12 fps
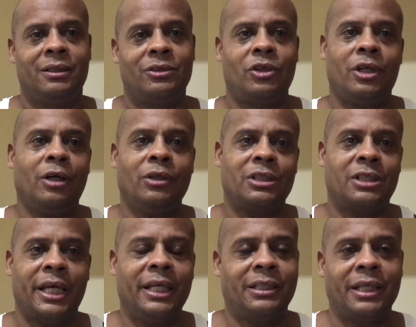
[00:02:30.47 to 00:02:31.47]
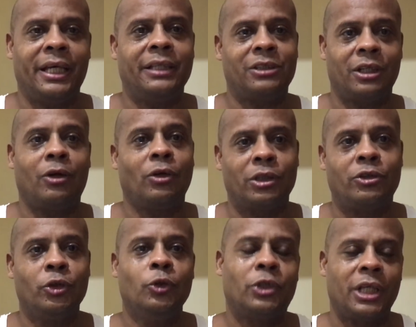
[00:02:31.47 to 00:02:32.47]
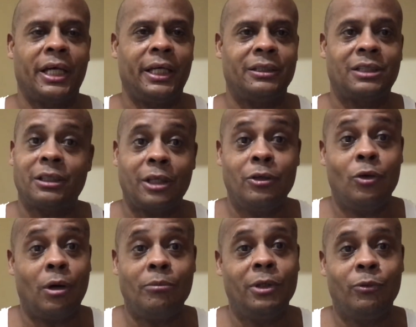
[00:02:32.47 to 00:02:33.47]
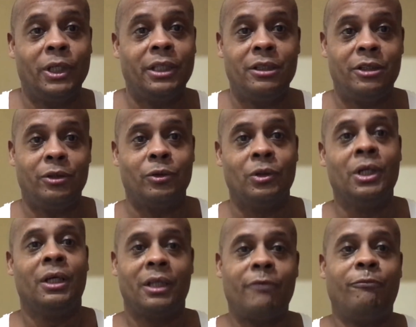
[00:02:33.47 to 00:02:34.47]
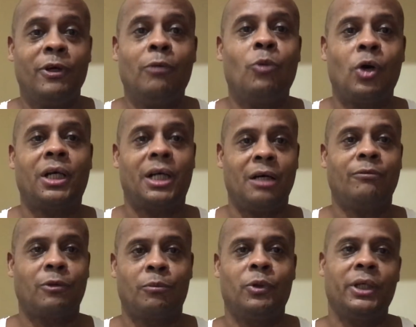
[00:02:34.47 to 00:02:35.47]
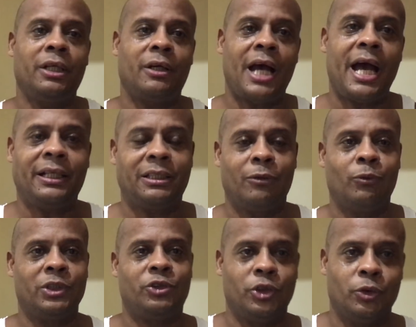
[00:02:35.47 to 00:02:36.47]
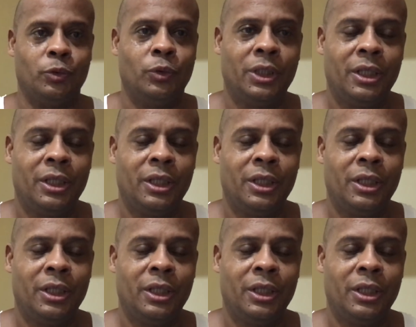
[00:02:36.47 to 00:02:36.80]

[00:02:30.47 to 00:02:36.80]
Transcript: So they're going to say things and they're going to do things that they normally wouldn't do. They feel more comfortable interacting with you.